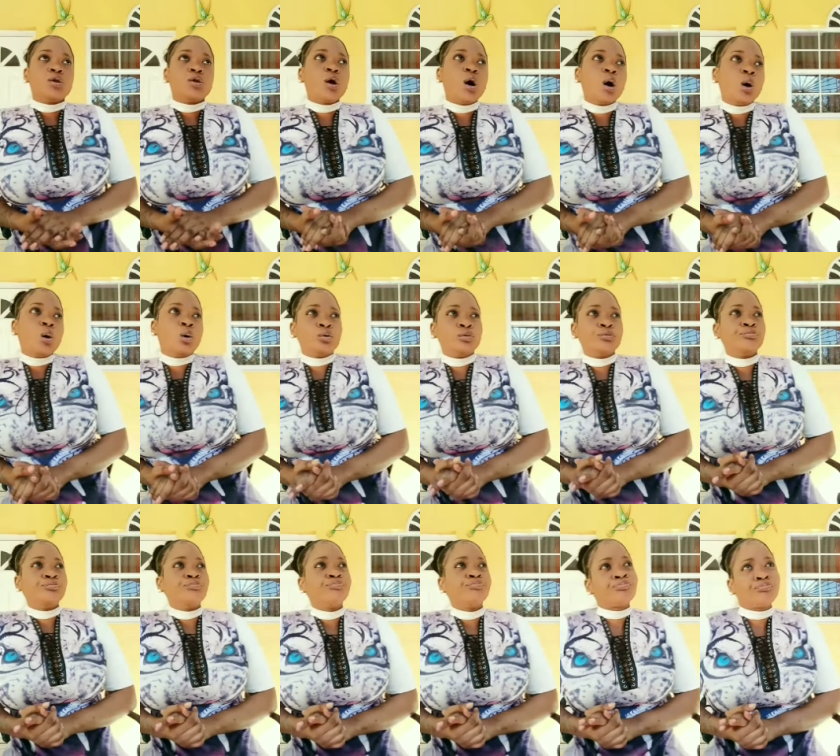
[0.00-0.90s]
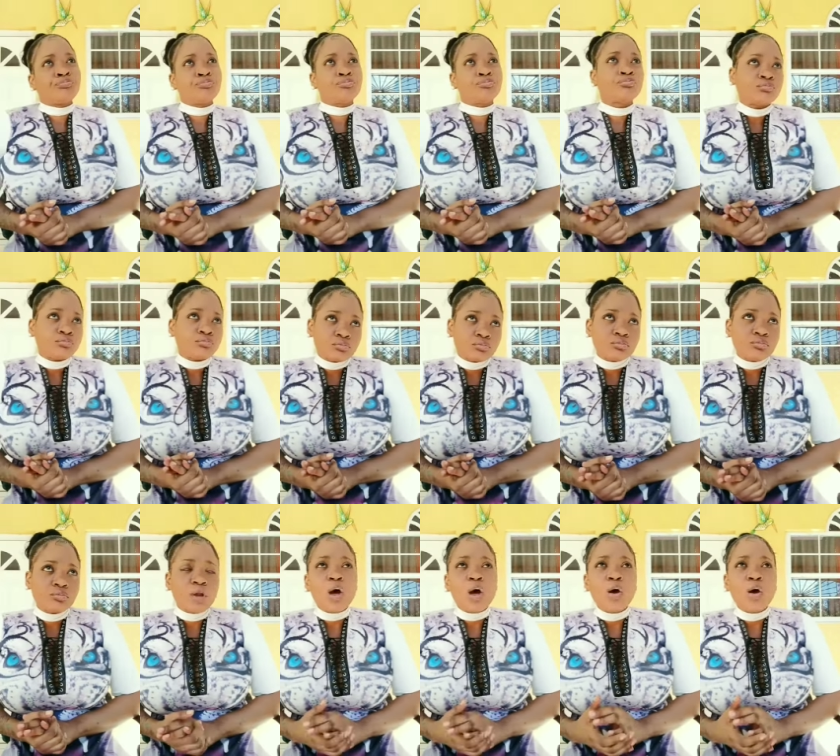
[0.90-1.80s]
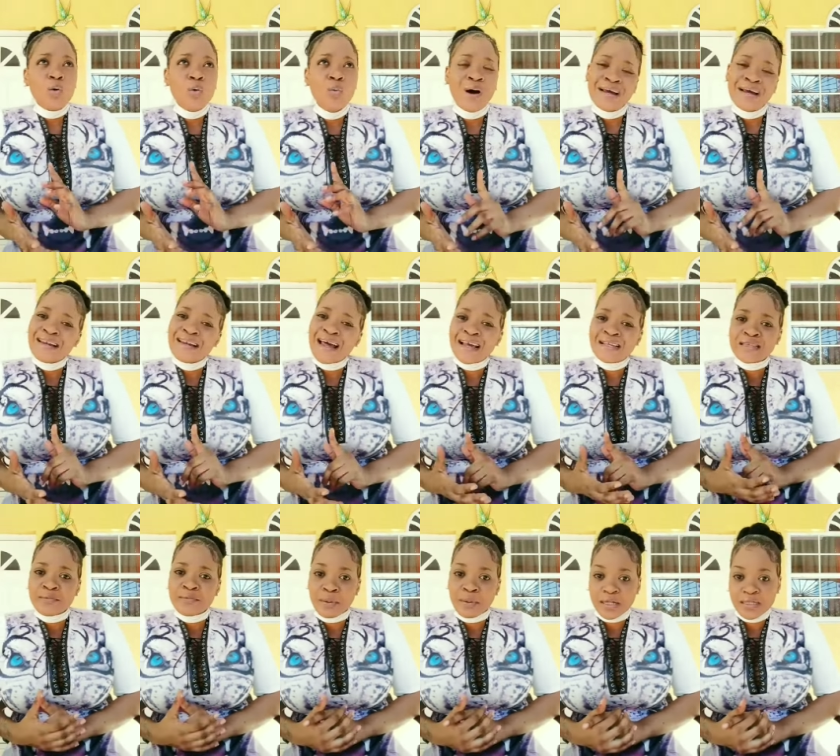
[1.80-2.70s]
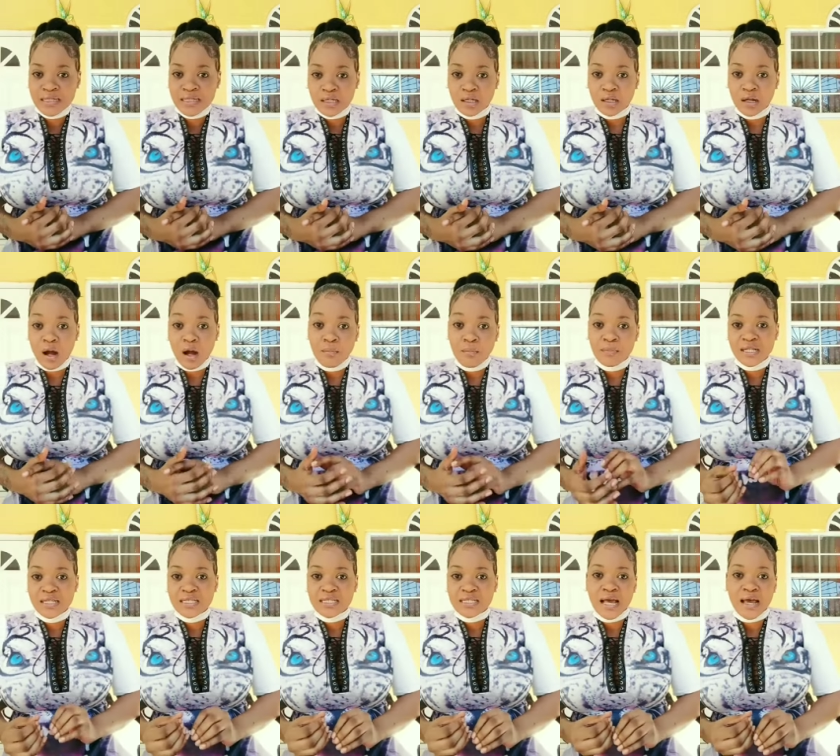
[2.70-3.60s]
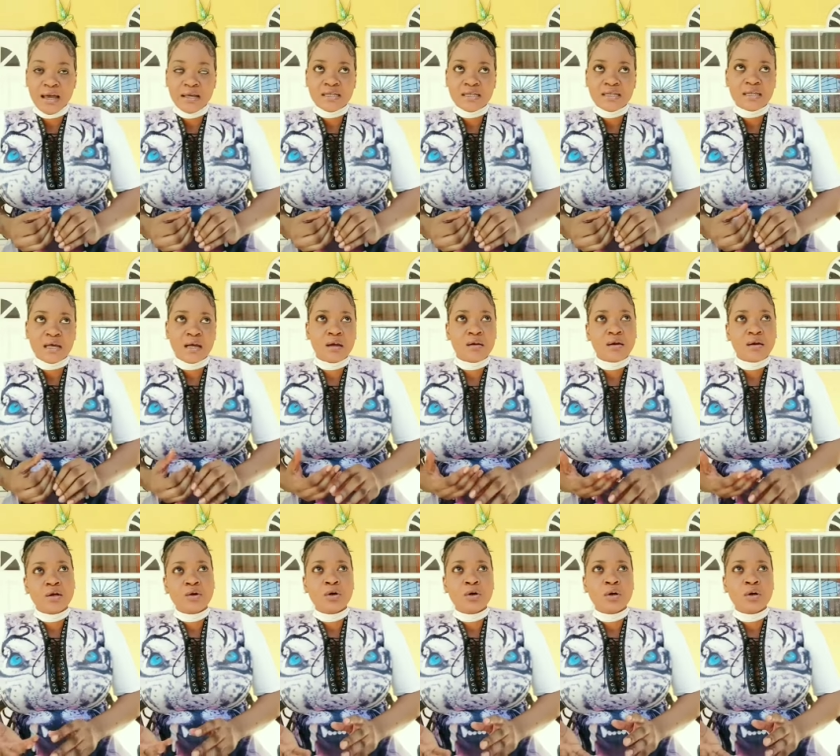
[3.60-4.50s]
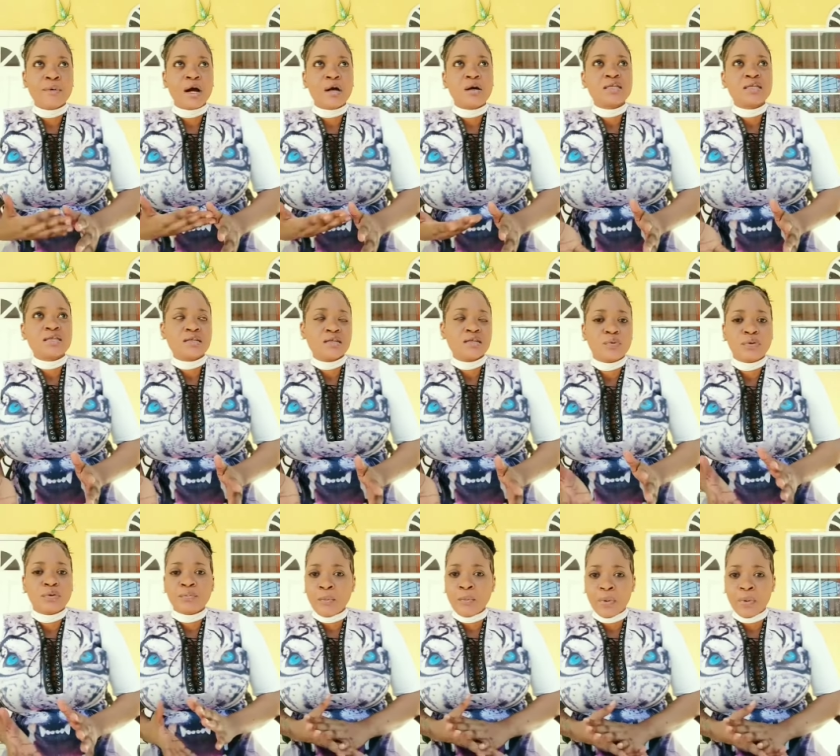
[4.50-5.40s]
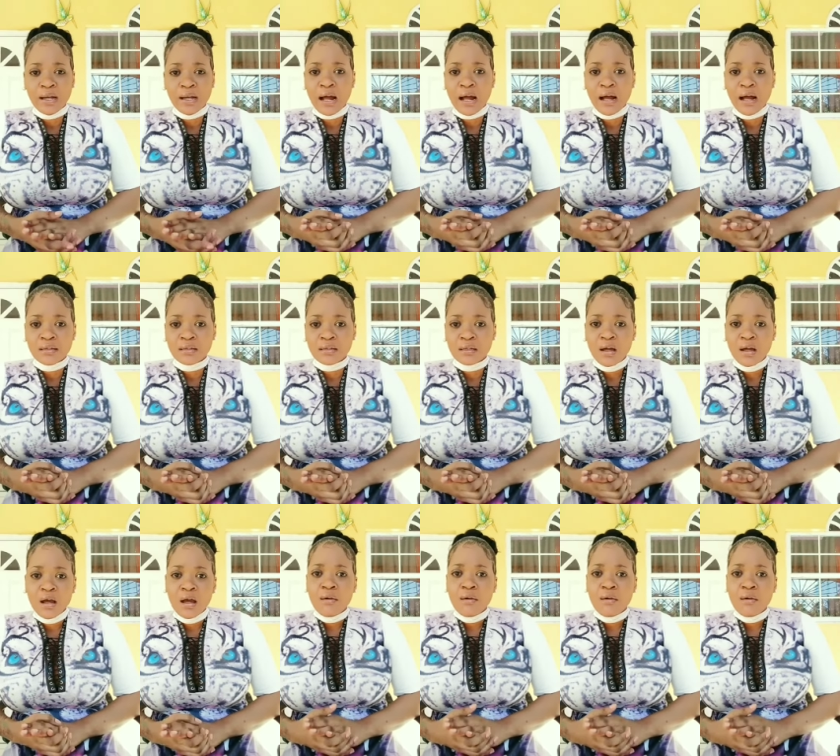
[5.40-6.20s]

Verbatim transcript: Now, one night in particular, me decided, say, you know, I'm going to sleep with my mother and